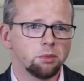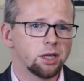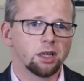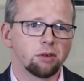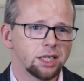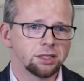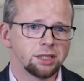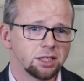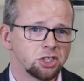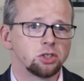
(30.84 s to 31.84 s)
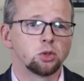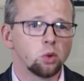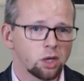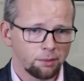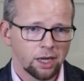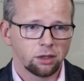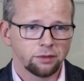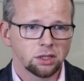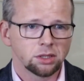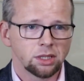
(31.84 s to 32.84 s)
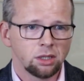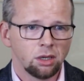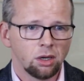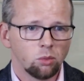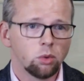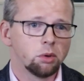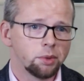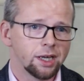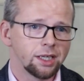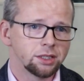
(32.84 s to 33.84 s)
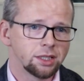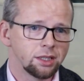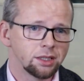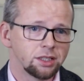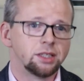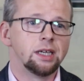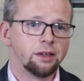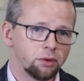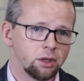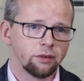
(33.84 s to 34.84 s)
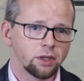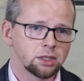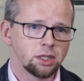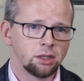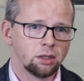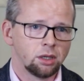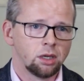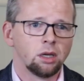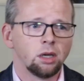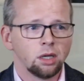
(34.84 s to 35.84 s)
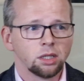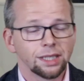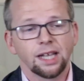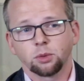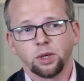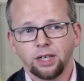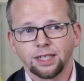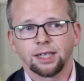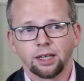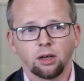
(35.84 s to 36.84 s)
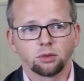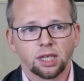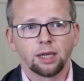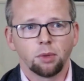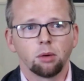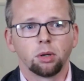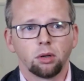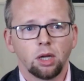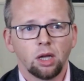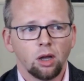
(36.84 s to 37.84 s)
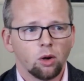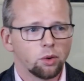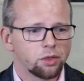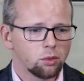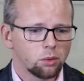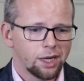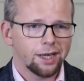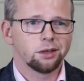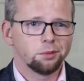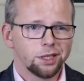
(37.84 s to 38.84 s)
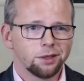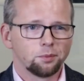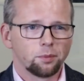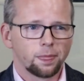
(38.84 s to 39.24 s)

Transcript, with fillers: want to be another agency that's just talking about diversity. We want to be an agency that's delivering diversity. So that's where Next Tech Girls came up. We thought, well, hang on a minute.